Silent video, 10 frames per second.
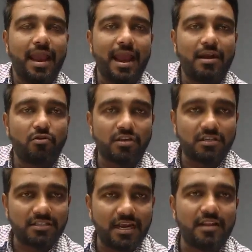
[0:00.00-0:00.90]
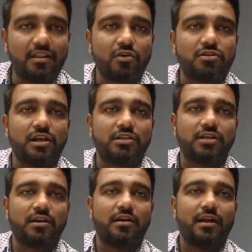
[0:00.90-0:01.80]
and to sustain the
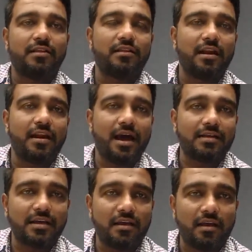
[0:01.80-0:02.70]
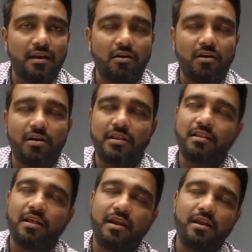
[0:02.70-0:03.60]
oscillation rather than asking it, uh, rather
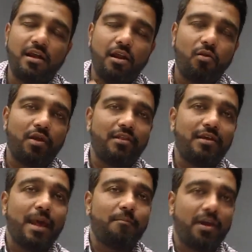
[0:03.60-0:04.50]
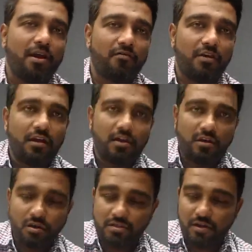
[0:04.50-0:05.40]
than looking at the damping of the
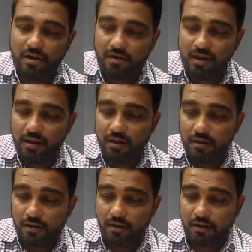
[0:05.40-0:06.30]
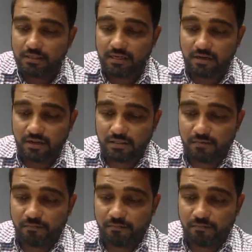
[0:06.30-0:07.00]
oscillatory uh, signals.